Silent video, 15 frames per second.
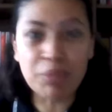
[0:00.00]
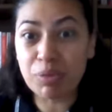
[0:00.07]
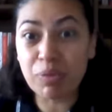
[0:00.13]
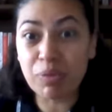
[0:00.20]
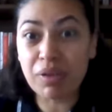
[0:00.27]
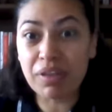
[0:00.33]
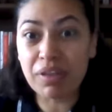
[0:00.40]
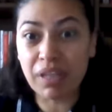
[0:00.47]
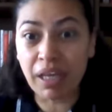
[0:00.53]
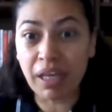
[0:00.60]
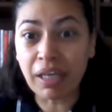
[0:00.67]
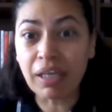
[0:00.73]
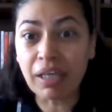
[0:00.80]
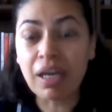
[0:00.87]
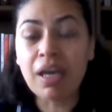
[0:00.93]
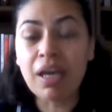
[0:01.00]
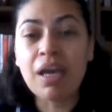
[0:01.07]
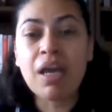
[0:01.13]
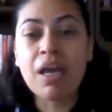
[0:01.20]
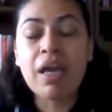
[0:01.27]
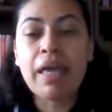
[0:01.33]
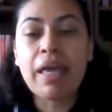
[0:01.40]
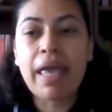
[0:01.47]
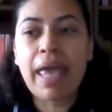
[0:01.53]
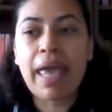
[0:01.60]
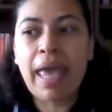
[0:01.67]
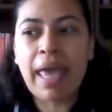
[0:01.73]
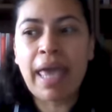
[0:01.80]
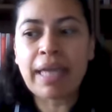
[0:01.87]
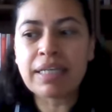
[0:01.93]
one thing.
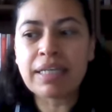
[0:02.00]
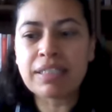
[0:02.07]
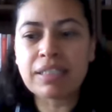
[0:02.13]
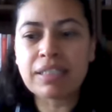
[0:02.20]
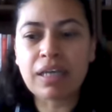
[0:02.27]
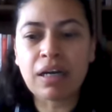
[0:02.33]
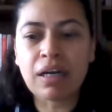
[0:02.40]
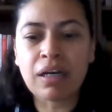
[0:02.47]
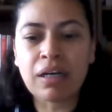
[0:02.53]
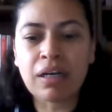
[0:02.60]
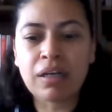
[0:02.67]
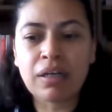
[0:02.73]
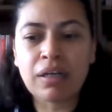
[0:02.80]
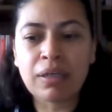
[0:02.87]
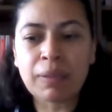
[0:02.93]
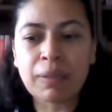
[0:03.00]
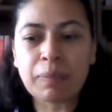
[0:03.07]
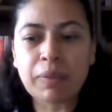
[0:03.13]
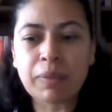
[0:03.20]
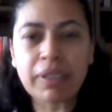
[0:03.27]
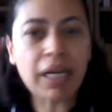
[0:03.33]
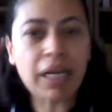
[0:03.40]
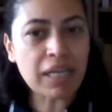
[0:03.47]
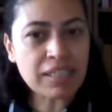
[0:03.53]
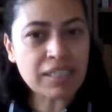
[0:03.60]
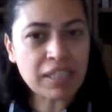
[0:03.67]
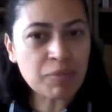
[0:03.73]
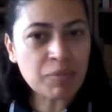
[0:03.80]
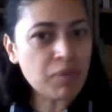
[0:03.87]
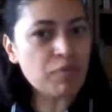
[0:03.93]
And like I
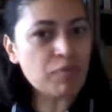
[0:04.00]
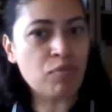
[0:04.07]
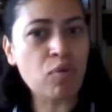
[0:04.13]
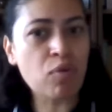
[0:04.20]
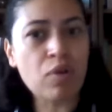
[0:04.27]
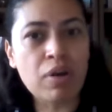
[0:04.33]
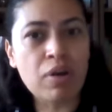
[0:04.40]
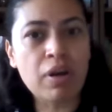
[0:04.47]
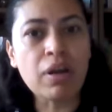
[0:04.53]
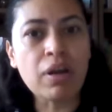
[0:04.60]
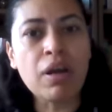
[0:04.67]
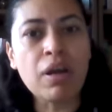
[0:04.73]
said before,